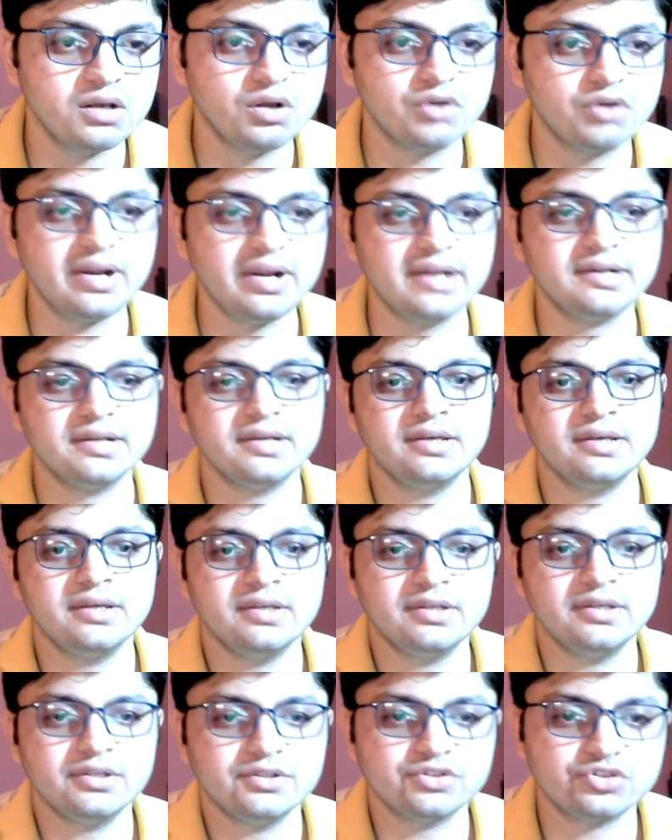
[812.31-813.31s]
All right.
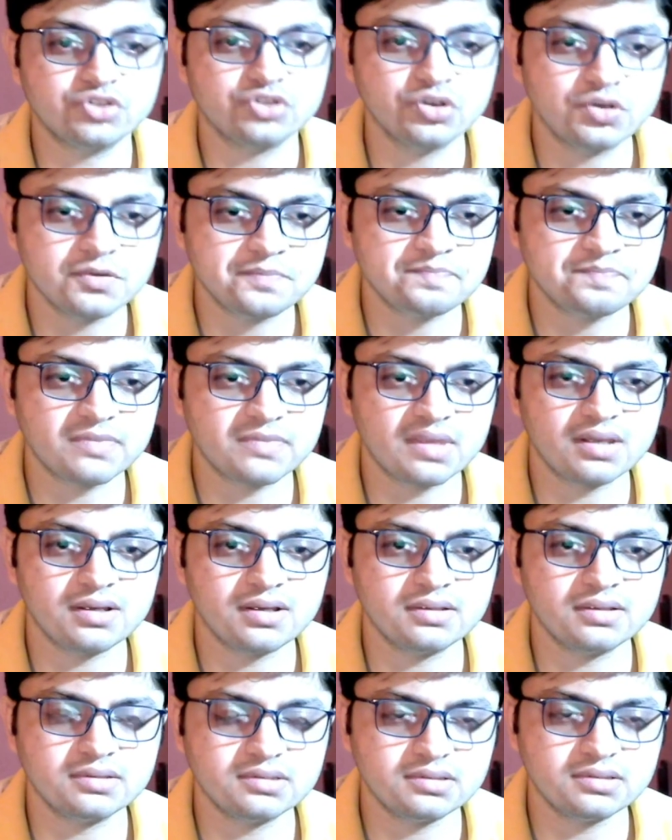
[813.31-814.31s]
So
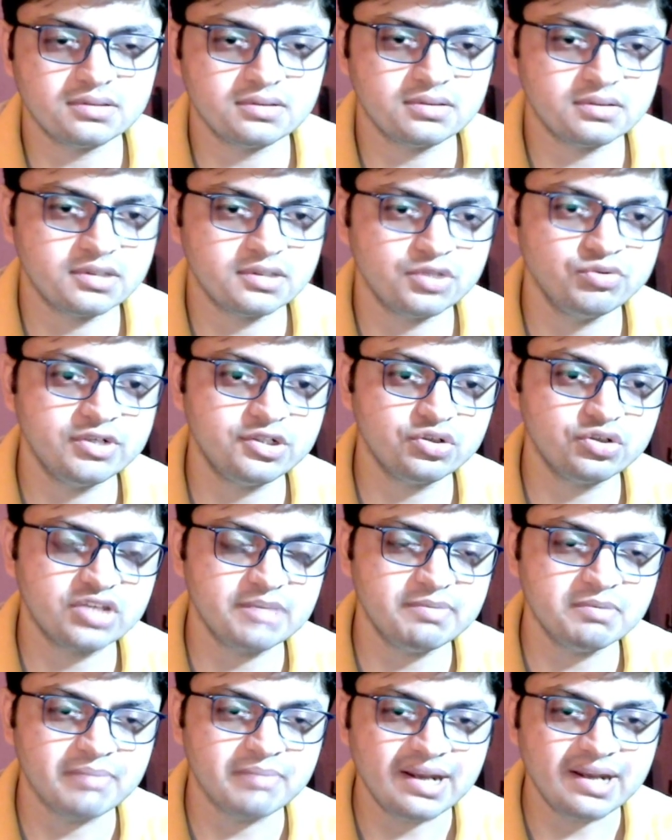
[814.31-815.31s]
you need to
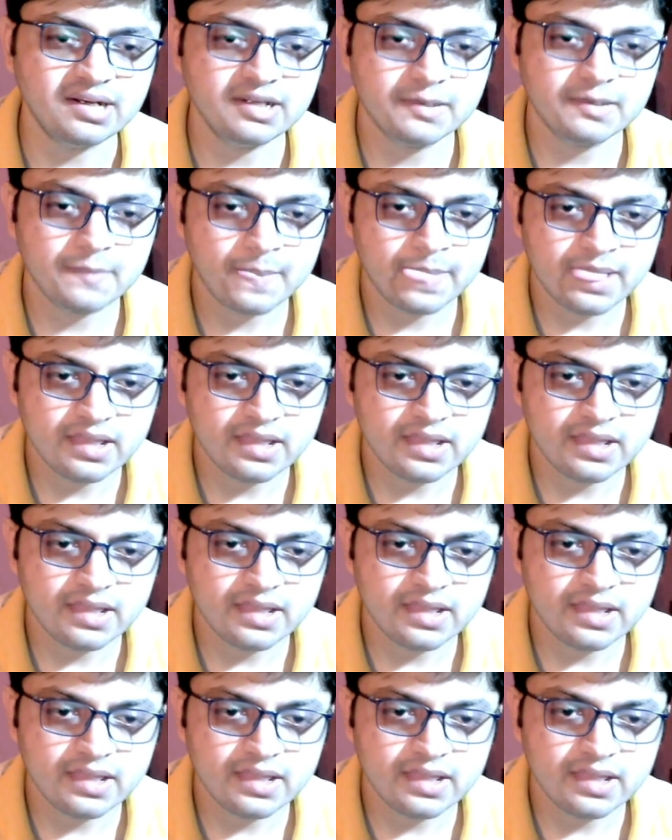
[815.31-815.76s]
keep in mind